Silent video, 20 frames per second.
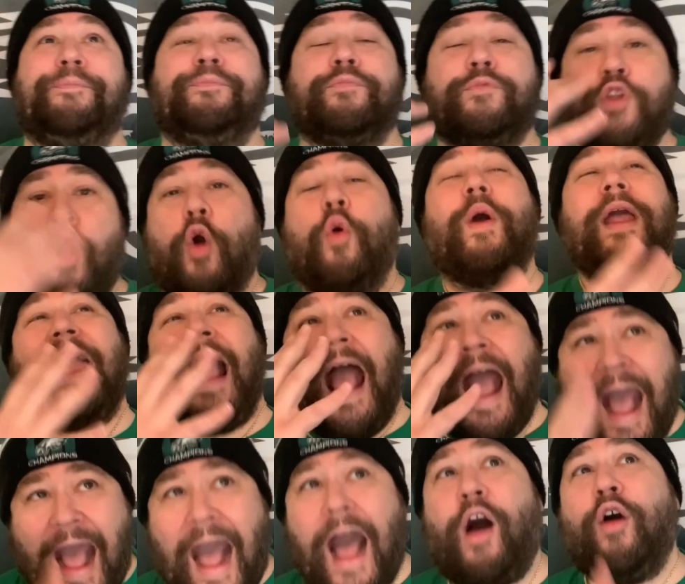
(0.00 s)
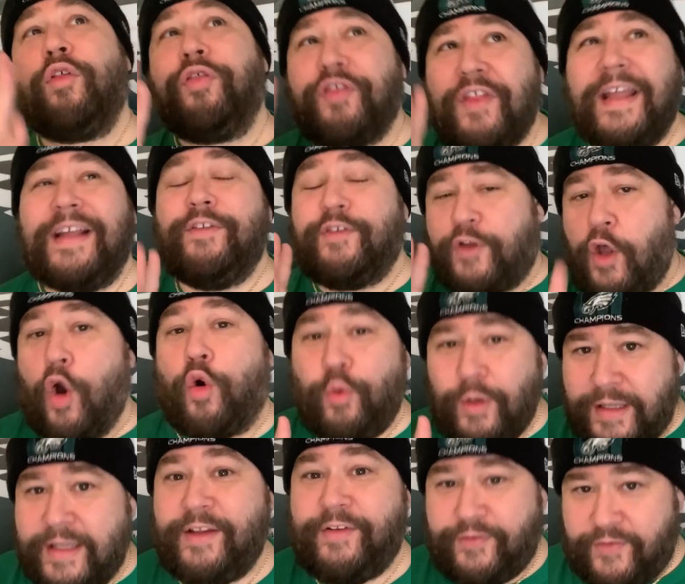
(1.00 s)
Knowing how things go
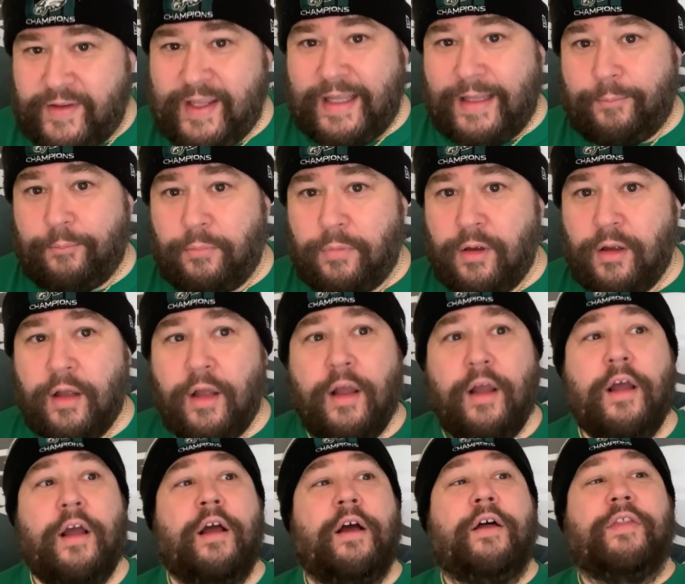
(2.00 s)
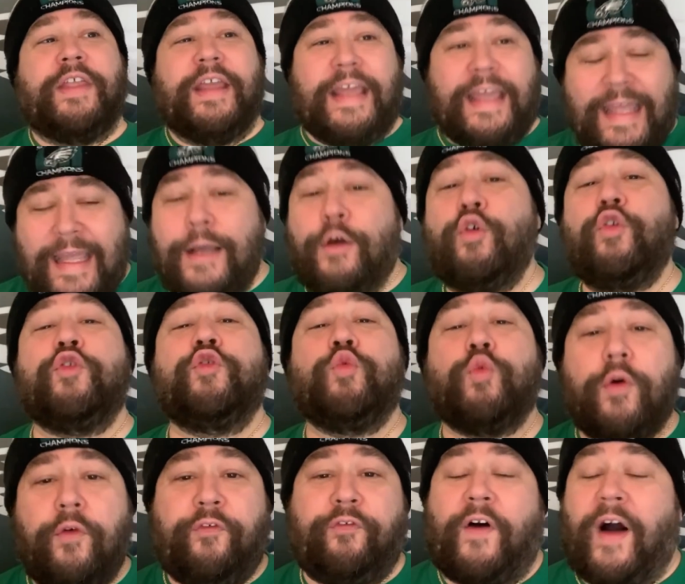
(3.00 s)
with this team, the Eagles
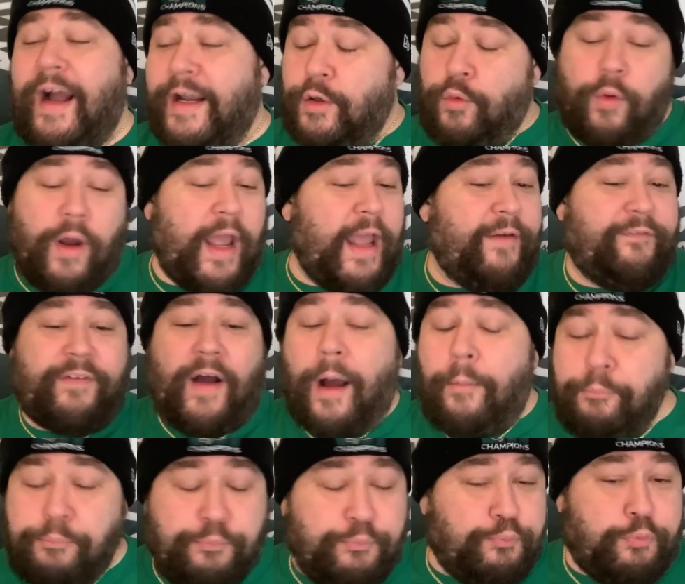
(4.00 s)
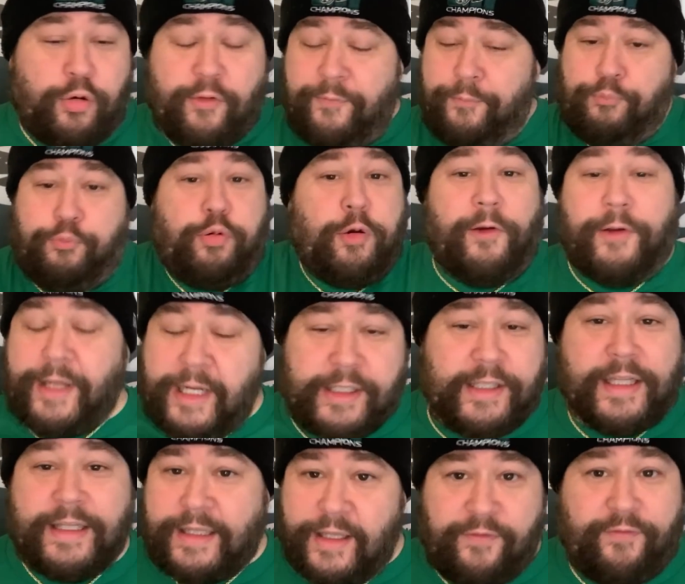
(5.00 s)
will find a way, if I'm
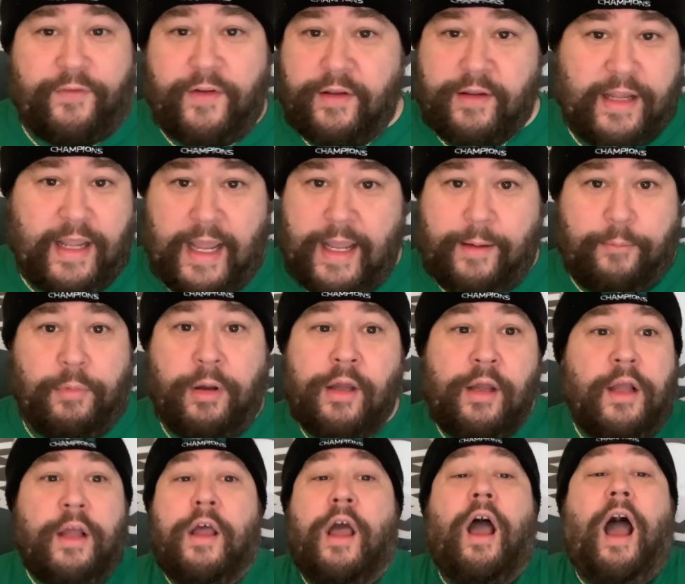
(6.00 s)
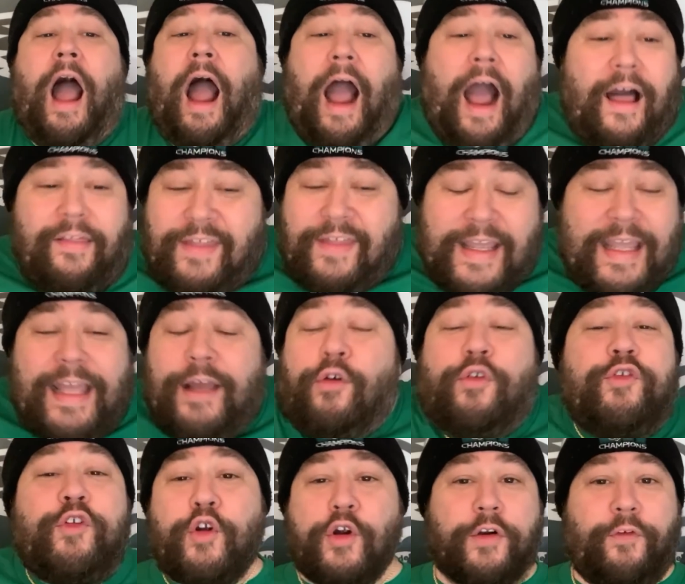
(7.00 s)
predicting this game, the Eagles
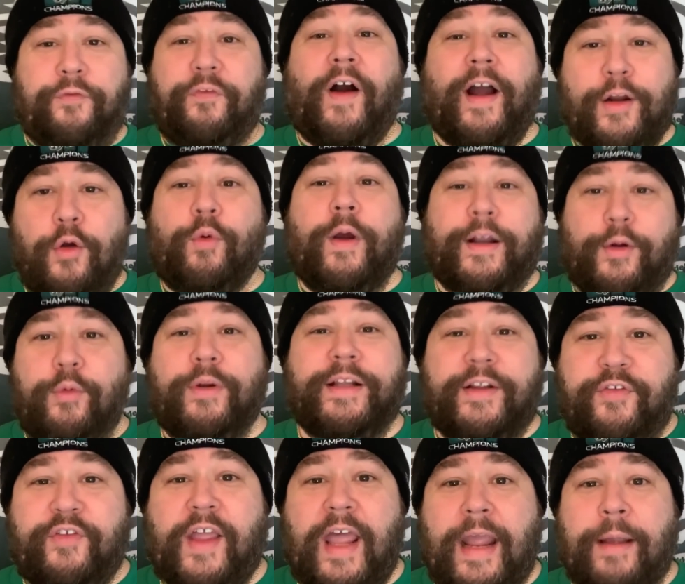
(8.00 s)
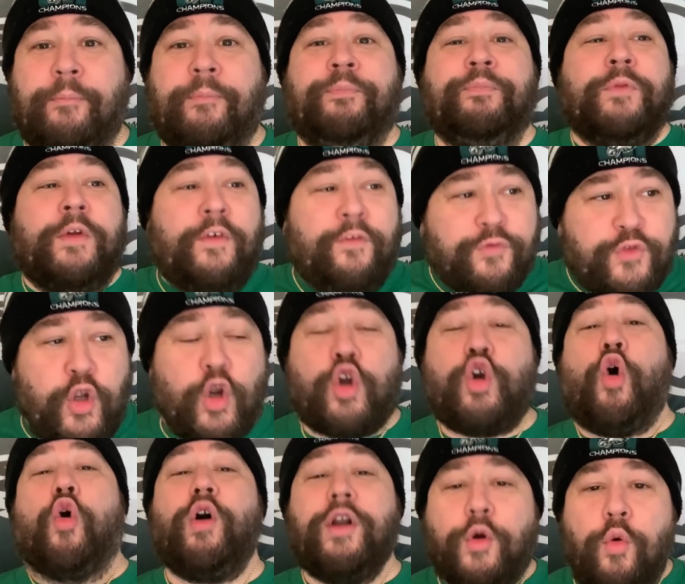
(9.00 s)
are going to find a way to win this game. They're
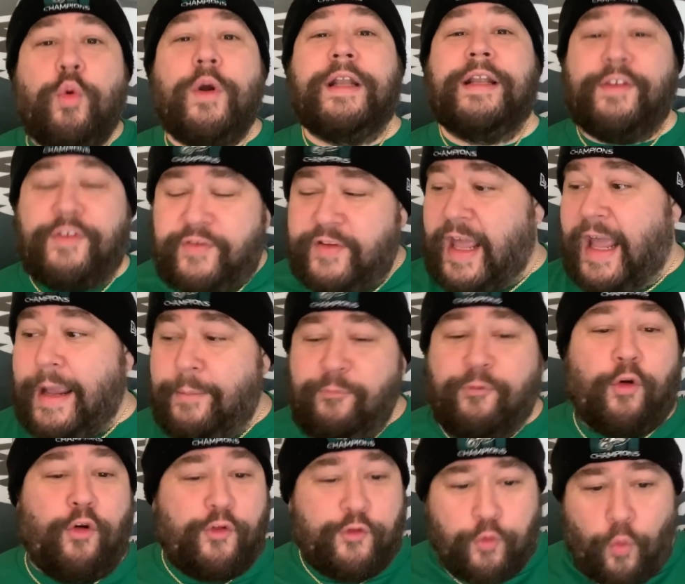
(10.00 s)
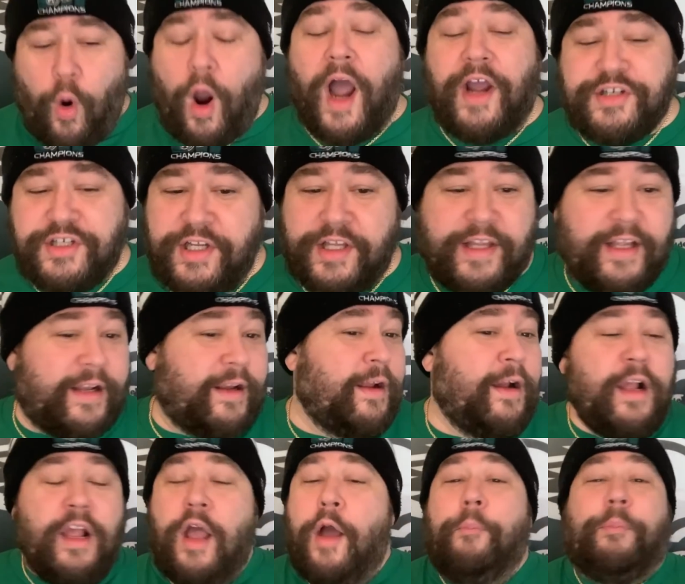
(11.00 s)
going to win this game versus Washington
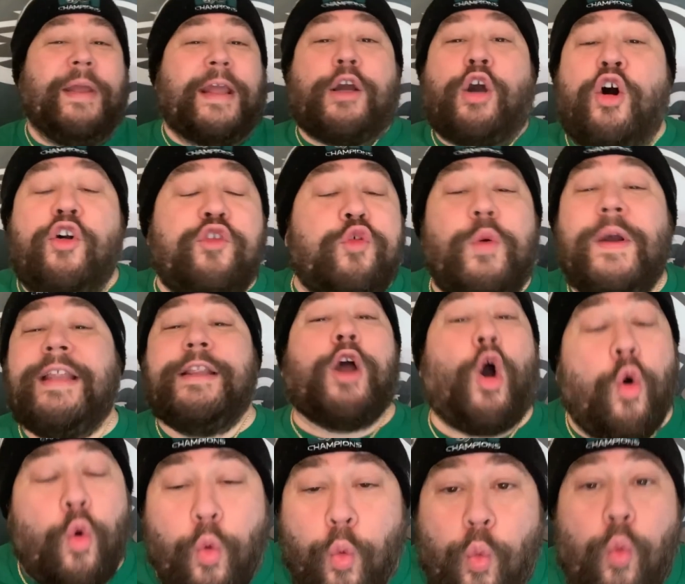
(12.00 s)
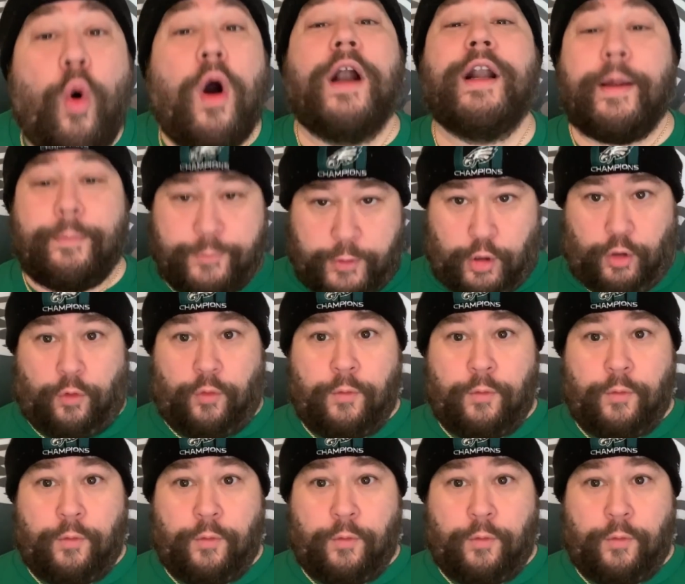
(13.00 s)
because we don't want them to.